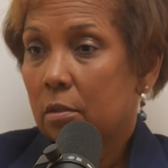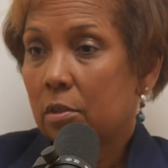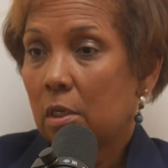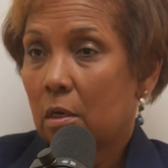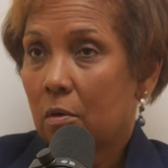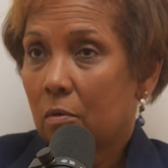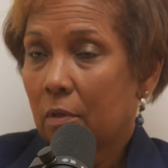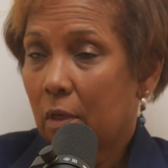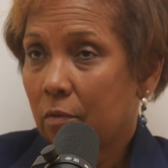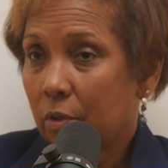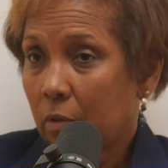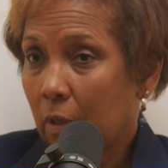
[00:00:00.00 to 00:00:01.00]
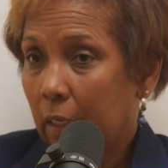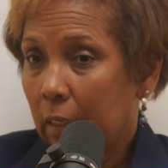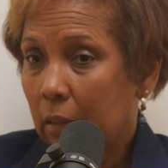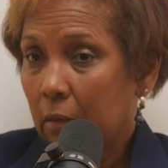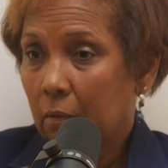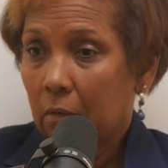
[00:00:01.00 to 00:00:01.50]
So they'll do
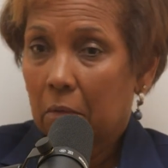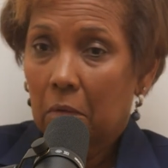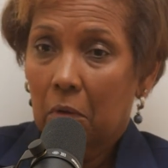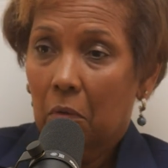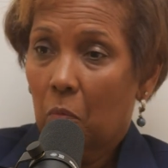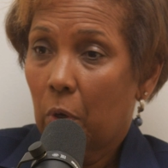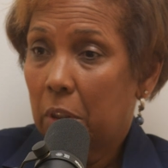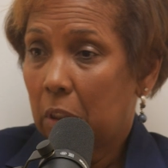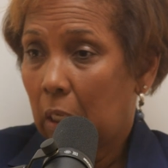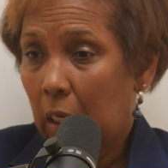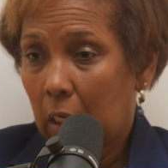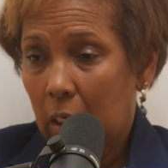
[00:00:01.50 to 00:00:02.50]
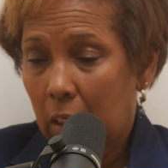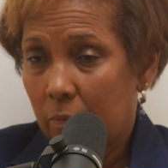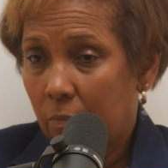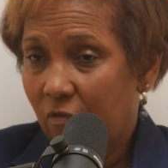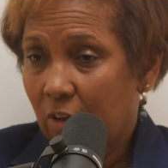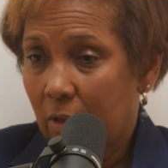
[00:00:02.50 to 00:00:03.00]
like one day
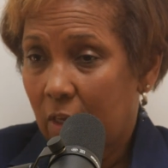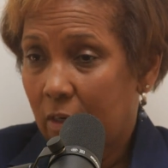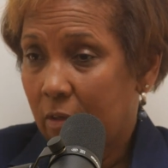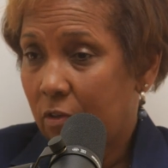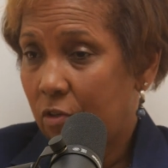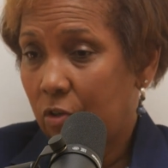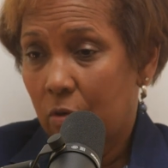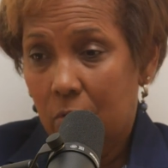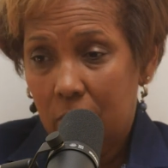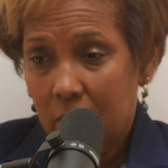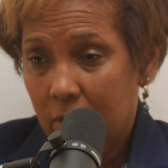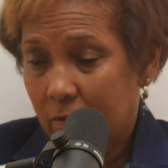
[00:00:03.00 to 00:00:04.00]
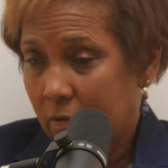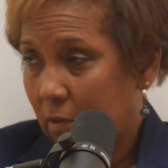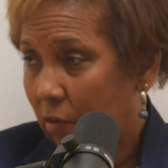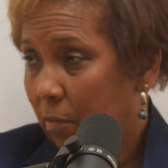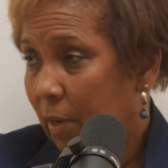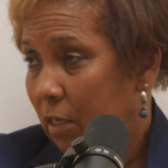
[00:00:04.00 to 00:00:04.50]
in June is
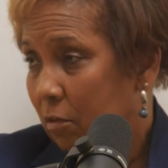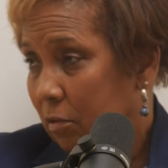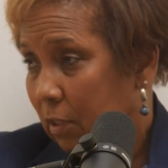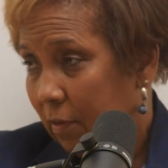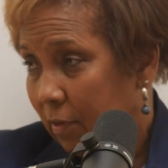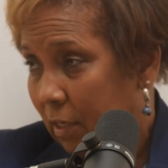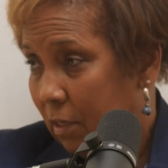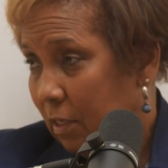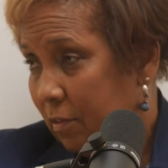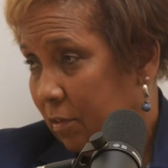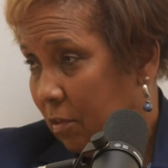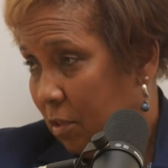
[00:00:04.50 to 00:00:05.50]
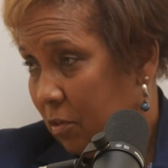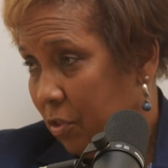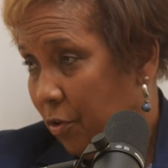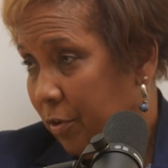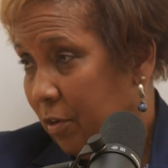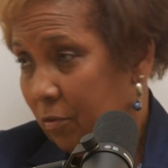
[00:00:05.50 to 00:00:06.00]
everybody who's leaving in this
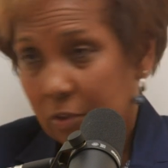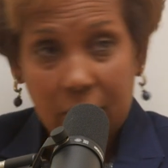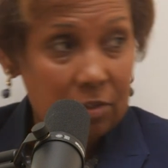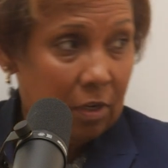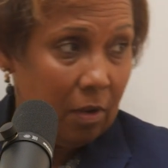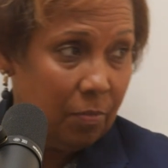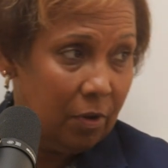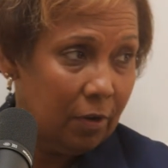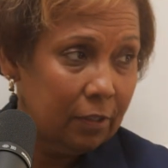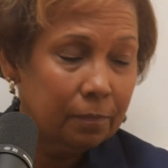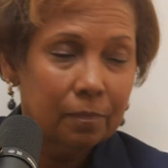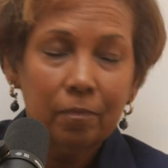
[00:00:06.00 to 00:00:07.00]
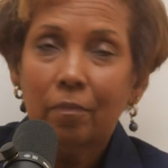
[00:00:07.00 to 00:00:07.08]
30 or 60-day period.